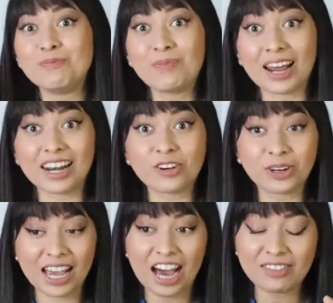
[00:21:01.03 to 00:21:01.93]
But like,
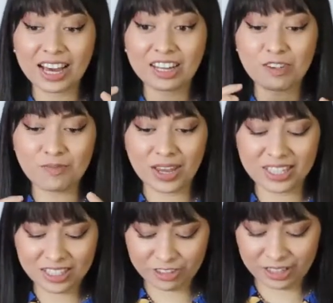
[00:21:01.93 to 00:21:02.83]
we have an
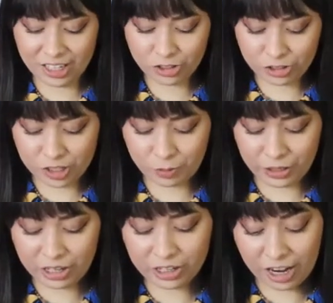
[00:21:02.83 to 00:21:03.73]
amazing relationship
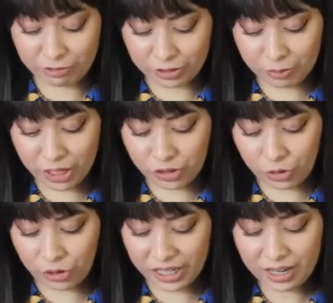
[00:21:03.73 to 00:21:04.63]
with her after
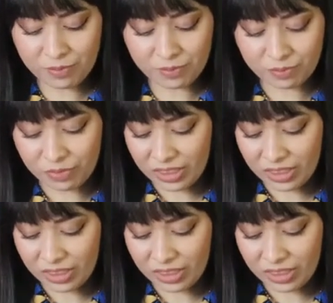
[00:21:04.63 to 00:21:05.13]
Medjugorje.